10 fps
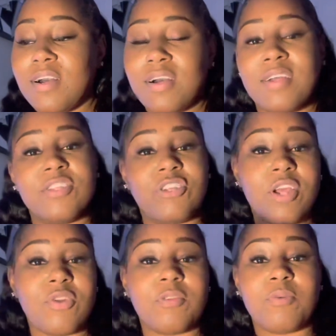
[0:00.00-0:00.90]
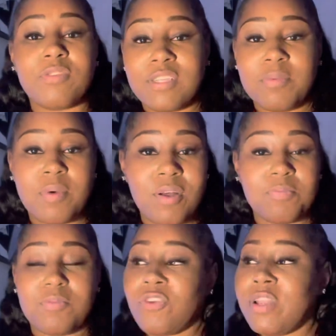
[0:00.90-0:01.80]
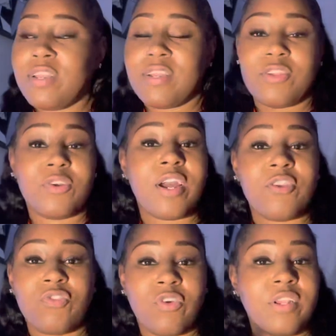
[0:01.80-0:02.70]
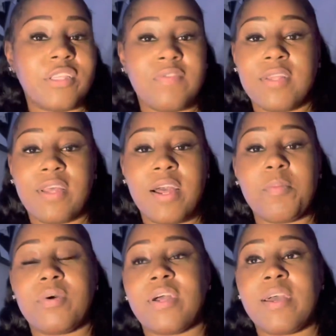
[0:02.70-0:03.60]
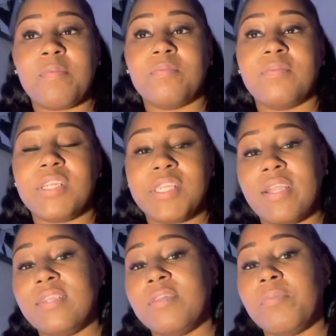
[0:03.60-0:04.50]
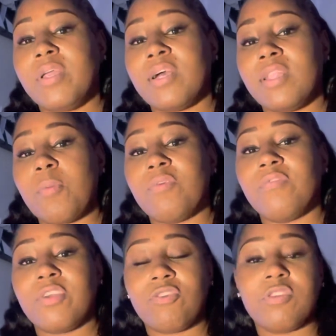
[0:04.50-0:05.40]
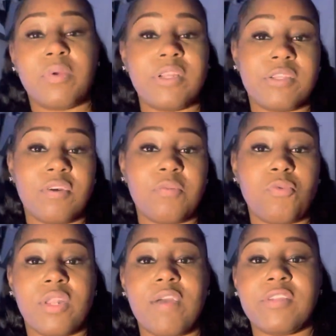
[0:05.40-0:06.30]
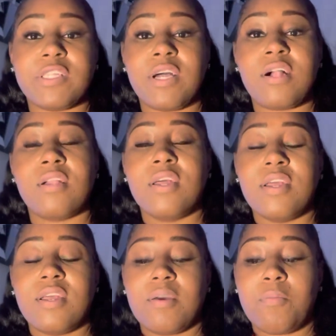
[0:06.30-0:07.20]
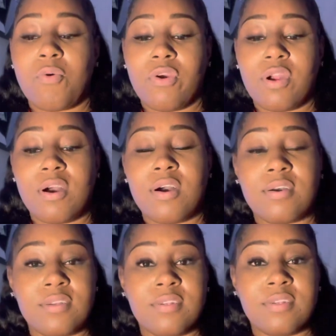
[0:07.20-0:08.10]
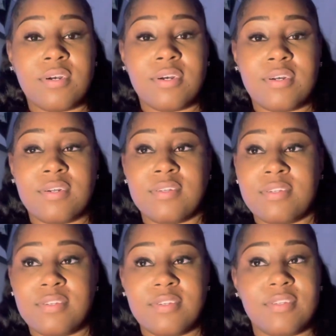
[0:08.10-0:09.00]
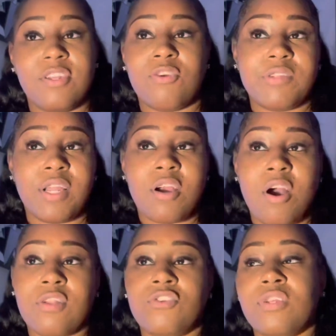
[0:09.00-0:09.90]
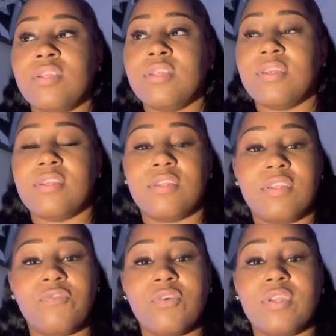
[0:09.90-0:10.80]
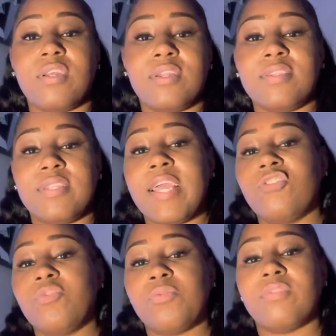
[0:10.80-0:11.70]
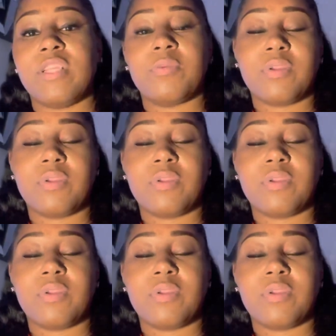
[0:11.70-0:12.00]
This channel is mostly about trading and learning how to trade and stuff like that, but I'm deciding to make a lot more videos based on more lifestyle, more on psychology, and different intangible things when